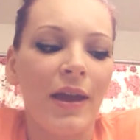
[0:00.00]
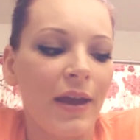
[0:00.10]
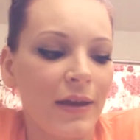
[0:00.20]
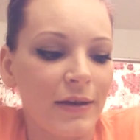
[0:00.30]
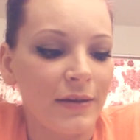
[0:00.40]

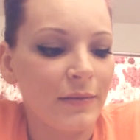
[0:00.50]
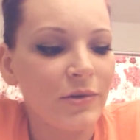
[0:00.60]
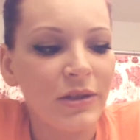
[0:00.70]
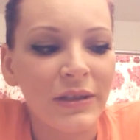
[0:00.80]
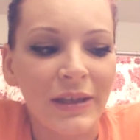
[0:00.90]
and I'm
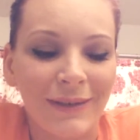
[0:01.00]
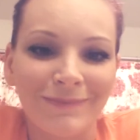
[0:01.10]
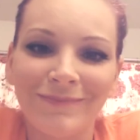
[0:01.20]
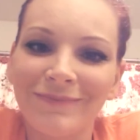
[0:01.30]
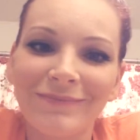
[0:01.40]
just like,
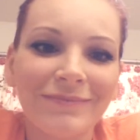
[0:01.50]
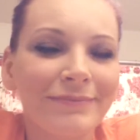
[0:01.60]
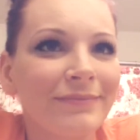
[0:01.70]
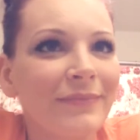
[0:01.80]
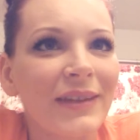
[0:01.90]

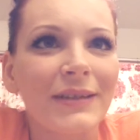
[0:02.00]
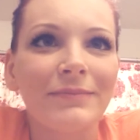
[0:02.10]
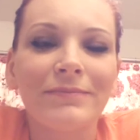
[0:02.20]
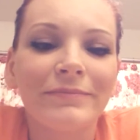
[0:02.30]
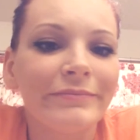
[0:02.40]

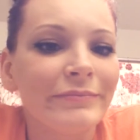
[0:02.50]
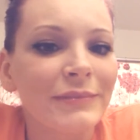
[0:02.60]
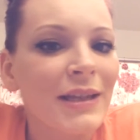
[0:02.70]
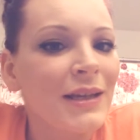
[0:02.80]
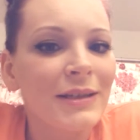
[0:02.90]

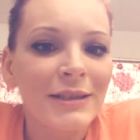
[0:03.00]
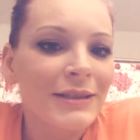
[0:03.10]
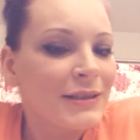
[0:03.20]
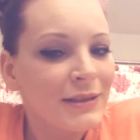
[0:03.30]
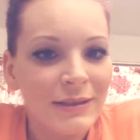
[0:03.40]

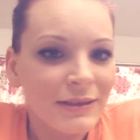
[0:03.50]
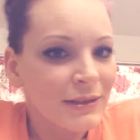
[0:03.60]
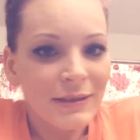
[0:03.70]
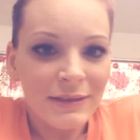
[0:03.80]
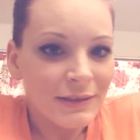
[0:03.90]

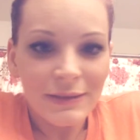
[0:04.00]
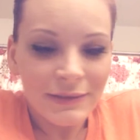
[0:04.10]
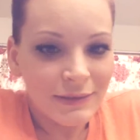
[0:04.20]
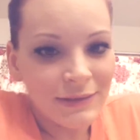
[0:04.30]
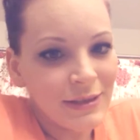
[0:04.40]

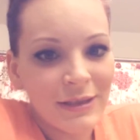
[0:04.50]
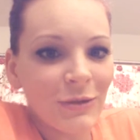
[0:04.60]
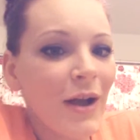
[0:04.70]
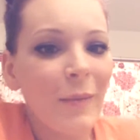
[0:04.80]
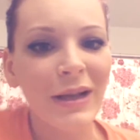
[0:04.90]

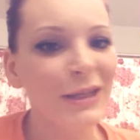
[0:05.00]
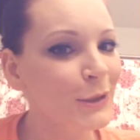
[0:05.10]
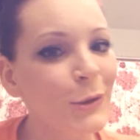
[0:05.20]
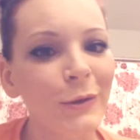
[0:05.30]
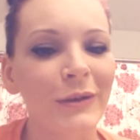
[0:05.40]
don't have me
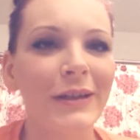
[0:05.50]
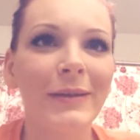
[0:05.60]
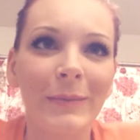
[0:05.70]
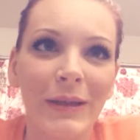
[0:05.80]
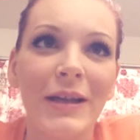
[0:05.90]
sold,
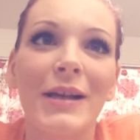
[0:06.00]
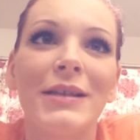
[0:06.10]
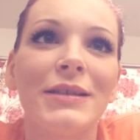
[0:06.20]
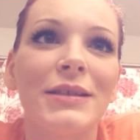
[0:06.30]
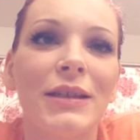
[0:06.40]

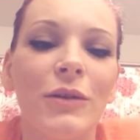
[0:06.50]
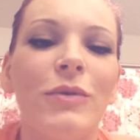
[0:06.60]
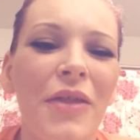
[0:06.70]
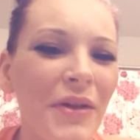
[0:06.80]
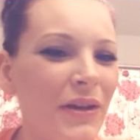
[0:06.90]
because,
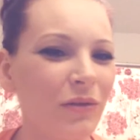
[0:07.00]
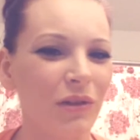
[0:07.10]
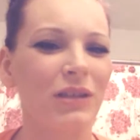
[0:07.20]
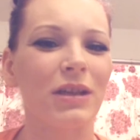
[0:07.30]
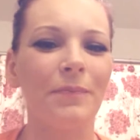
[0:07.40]
I thought it
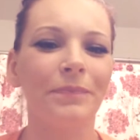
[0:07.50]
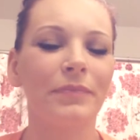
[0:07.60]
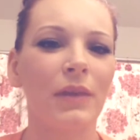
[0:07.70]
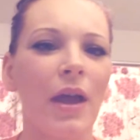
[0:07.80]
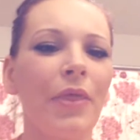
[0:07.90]
looked,
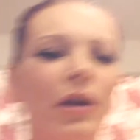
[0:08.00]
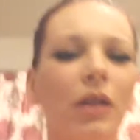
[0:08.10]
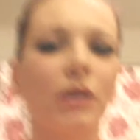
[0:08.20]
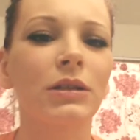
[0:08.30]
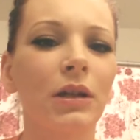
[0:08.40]

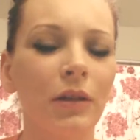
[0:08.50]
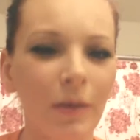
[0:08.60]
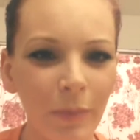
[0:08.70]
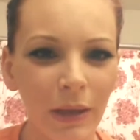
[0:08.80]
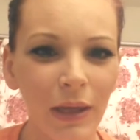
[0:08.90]

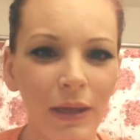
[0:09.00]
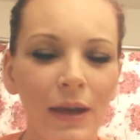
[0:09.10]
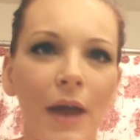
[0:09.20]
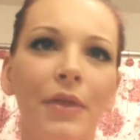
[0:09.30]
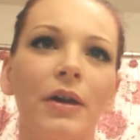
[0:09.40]

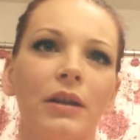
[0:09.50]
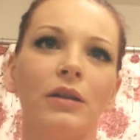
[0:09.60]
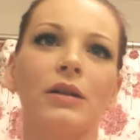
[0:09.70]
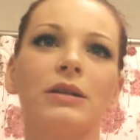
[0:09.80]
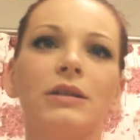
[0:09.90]
clumpy, I thought it
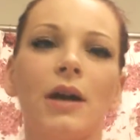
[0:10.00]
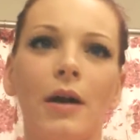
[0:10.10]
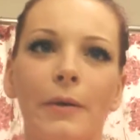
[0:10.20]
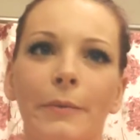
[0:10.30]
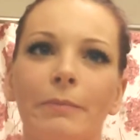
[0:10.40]
looked,
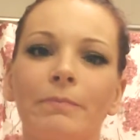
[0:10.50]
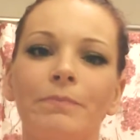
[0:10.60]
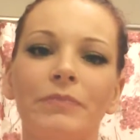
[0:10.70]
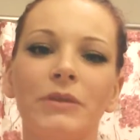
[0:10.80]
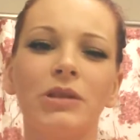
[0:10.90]

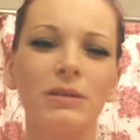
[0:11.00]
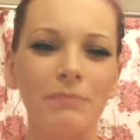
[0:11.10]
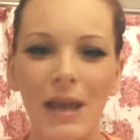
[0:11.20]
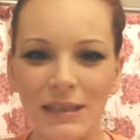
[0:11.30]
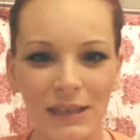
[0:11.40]
just
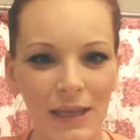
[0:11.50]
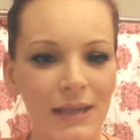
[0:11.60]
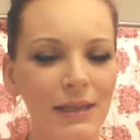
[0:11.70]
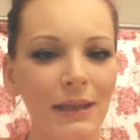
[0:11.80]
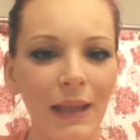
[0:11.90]
messy. I
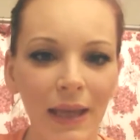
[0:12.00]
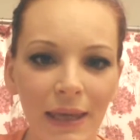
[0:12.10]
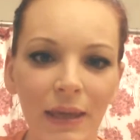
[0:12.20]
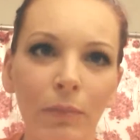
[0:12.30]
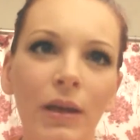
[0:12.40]
didn't
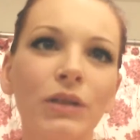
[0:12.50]
like it, but